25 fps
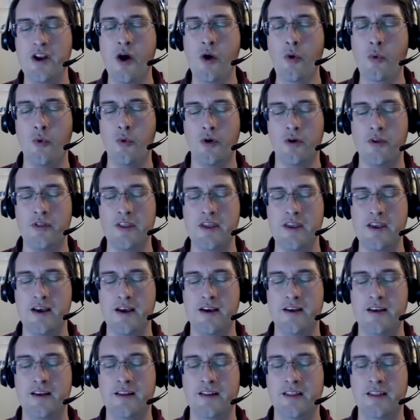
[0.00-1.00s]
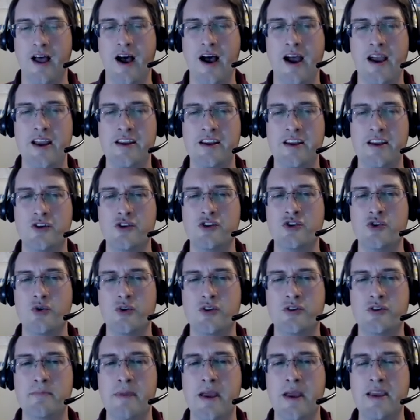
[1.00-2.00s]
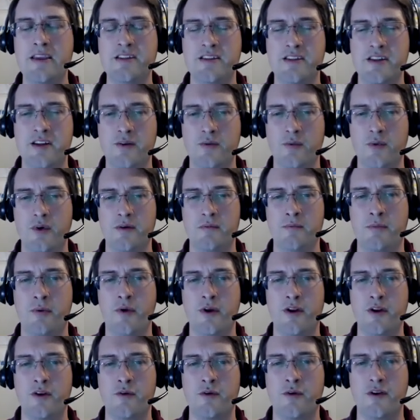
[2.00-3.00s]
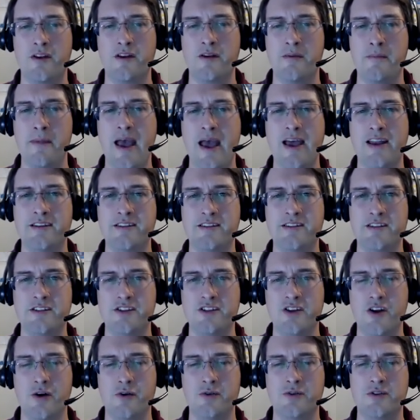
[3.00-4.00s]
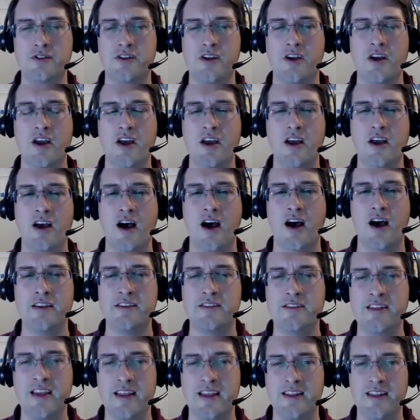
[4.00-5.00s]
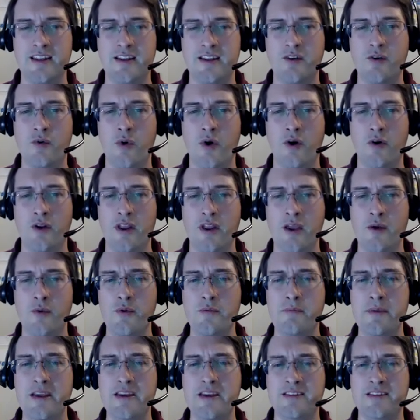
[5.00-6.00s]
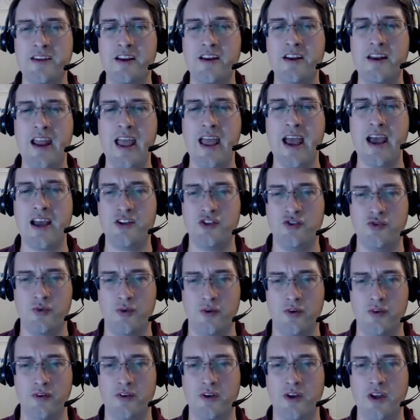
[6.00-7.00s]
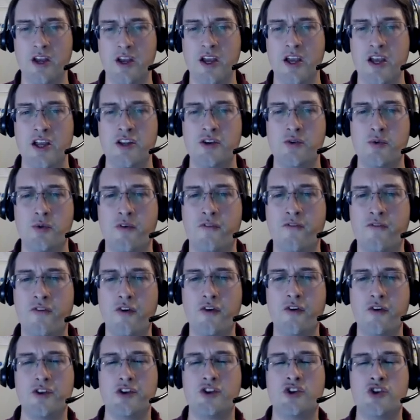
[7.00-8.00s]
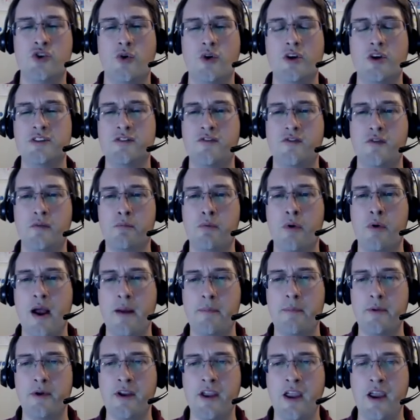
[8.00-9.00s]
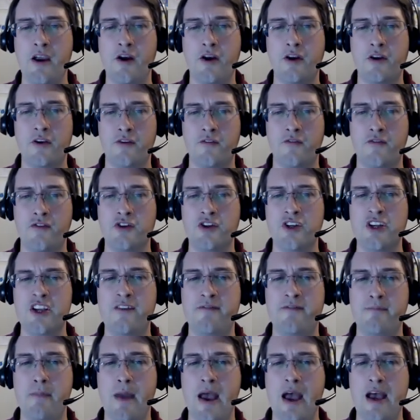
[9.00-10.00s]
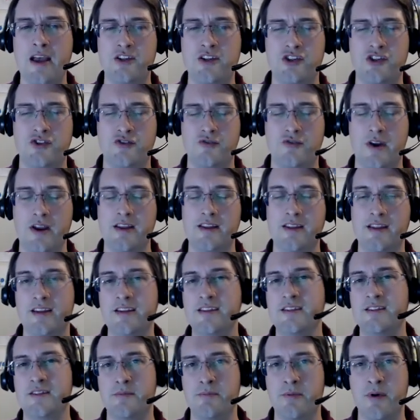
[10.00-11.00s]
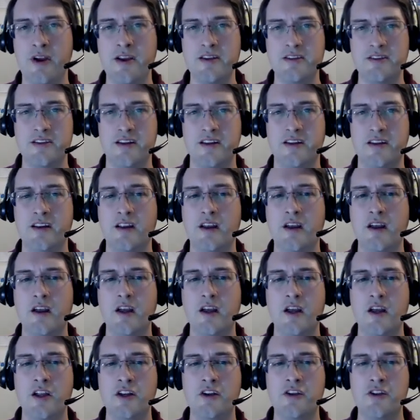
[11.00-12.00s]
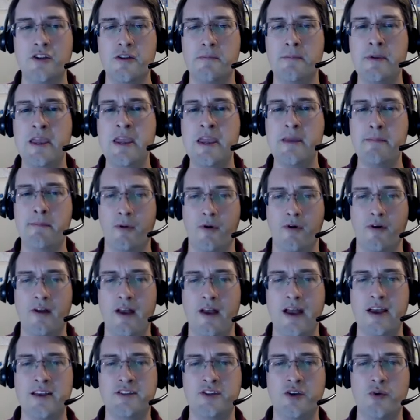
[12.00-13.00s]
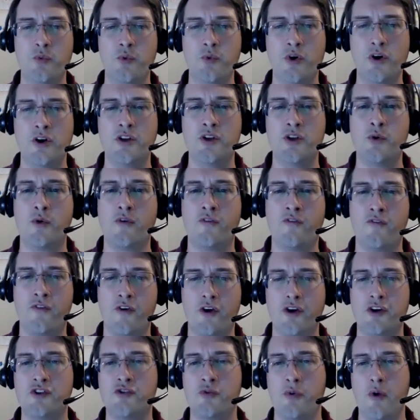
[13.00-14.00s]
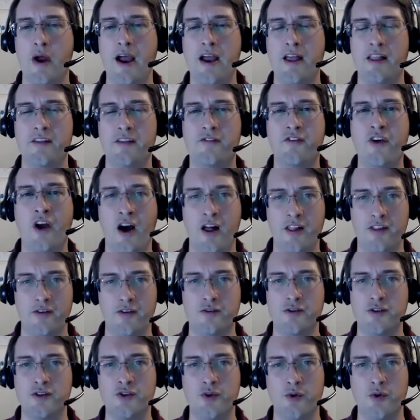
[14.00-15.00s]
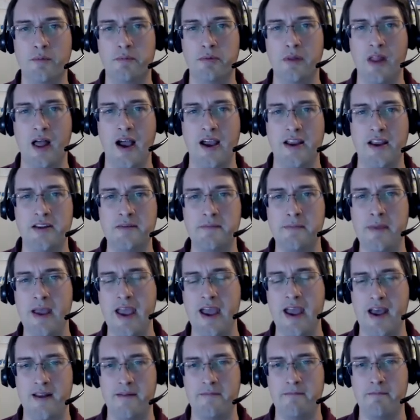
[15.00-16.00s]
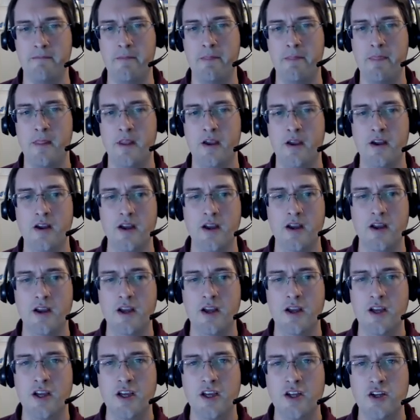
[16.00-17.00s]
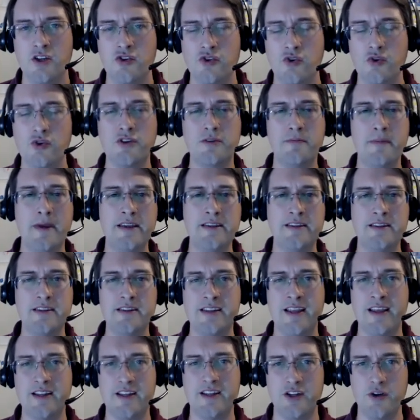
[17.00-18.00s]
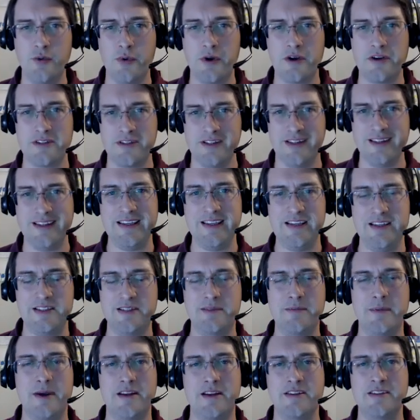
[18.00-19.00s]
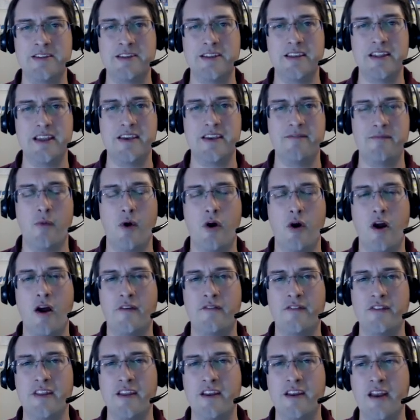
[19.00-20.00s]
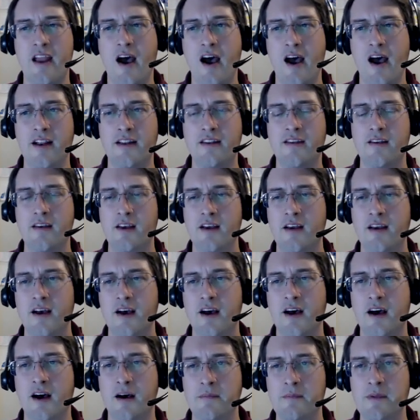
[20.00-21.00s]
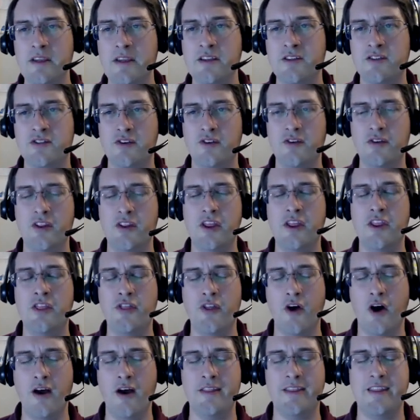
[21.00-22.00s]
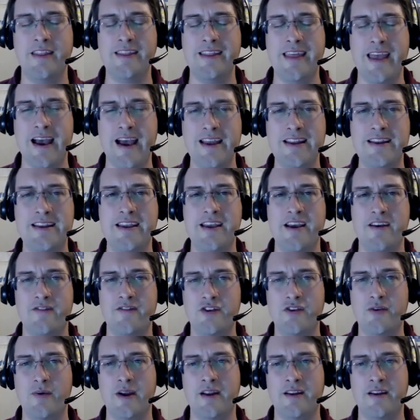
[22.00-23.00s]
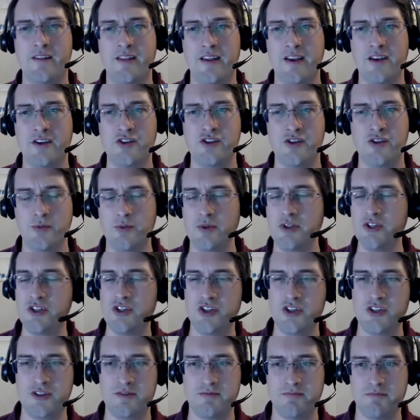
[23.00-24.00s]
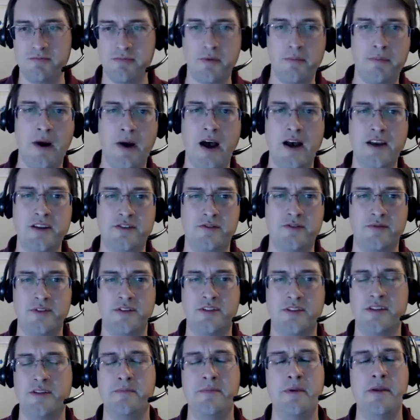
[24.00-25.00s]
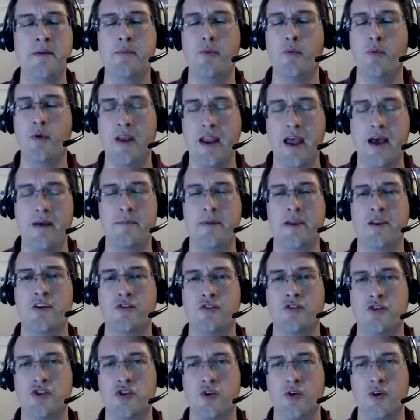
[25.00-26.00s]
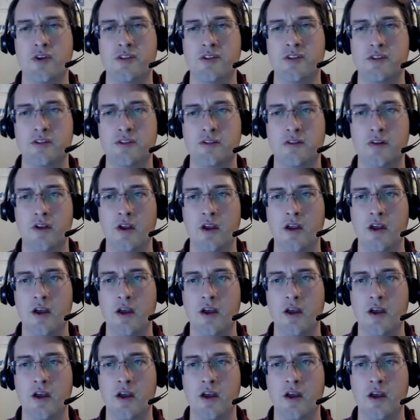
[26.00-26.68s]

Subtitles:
noteworthy line here, George Mason at one point, according to Madison's notes, said that, quote, "It would be as unnatural to refer the choice of a proper character for chief magistrate, that is the president, to the people as it would to refer a trial of colors to a blind man." George Mason tended to wear his elitism on his sleeve more often than not. He certainly thought that the idea of a direct election was just preposterous, that the people would not make good choices.